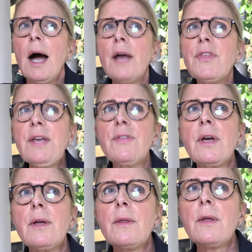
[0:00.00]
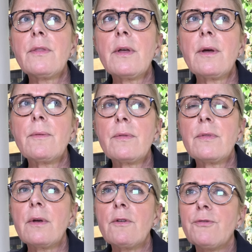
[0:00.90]
I think the
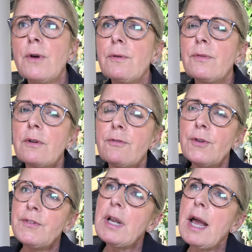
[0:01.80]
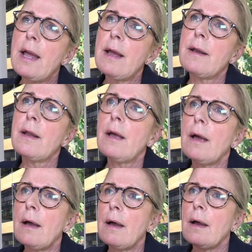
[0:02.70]
von der Leyen
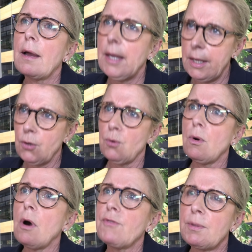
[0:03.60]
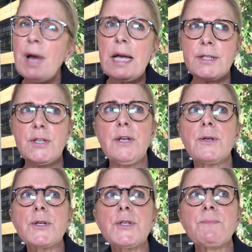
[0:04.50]
EU over the past
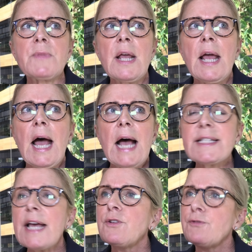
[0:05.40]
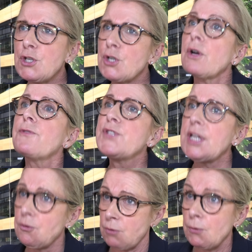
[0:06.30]
years has had a vision of
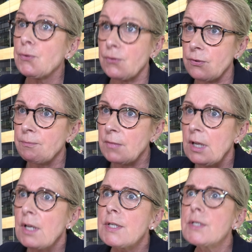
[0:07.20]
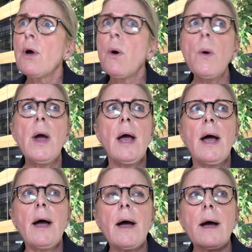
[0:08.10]
degrowth. So
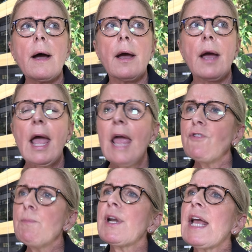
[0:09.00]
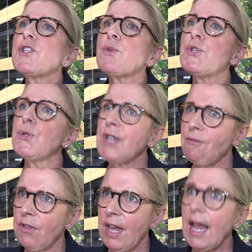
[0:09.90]
everybody had to reduce
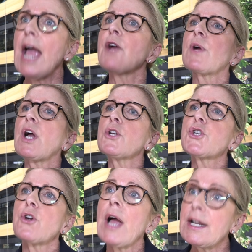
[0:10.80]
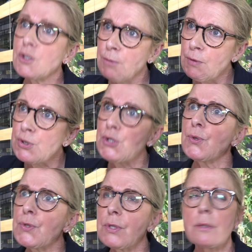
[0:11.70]
everything. Agriculture had to be
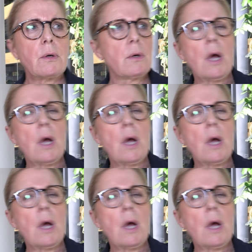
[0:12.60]
reduced.